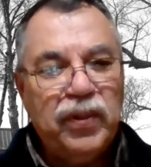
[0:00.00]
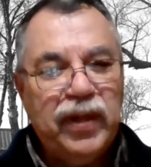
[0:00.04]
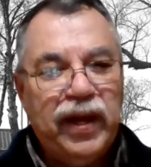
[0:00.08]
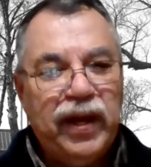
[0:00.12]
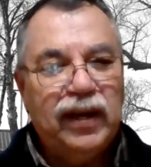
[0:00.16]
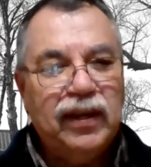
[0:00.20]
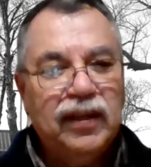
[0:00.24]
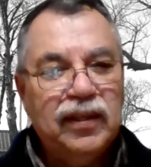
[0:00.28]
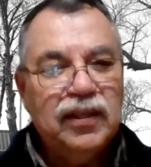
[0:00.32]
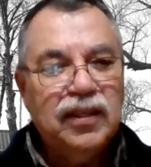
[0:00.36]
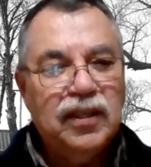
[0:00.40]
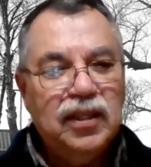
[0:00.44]

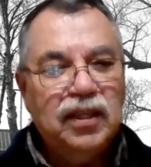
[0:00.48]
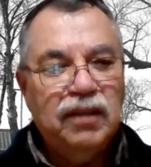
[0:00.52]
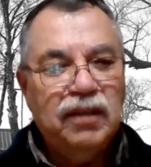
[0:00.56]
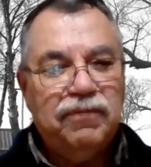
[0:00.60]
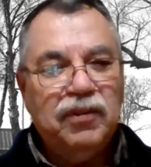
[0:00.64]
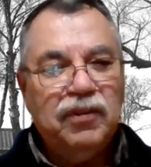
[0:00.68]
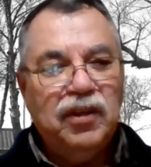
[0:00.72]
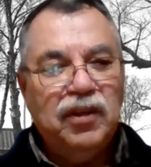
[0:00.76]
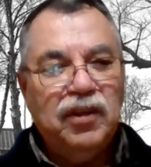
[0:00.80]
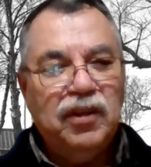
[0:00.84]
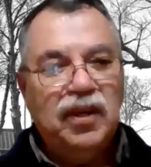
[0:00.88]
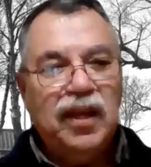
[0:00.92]
that if
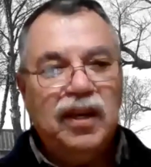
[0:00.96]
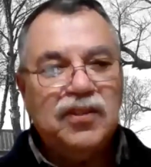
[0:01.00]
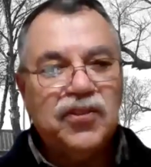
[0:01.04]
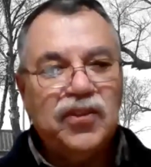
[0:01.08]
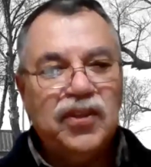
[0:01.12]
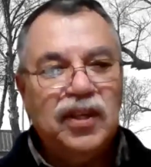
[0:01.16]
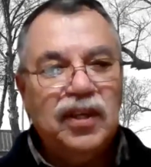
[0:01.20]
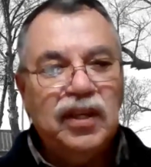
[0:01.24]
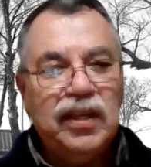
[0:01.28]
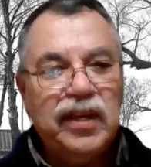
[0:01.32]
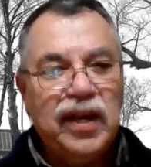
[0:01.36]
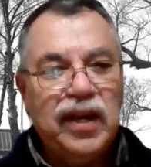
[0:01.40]
you get a
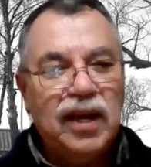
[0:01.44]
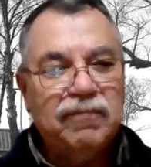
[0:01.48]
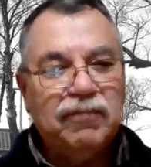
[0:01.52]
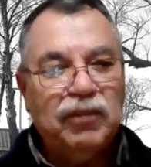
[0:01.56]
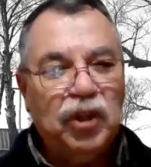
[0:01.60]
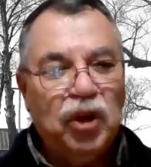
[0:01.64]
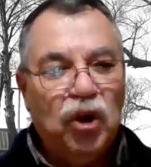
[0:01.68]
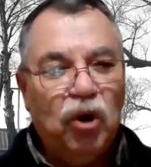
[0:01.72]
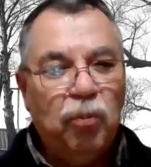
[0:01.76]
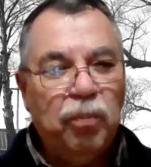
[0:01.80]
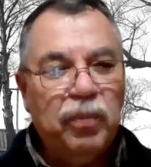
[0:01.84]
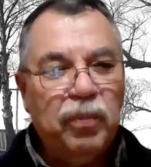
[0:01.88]
skinny
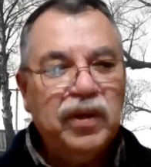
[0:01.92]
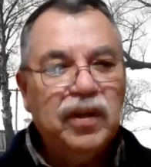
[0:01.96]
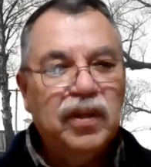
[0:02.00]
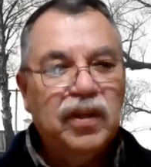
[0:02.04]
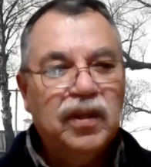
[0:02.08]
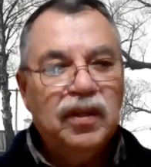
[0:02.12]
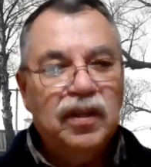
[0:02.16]
envelope,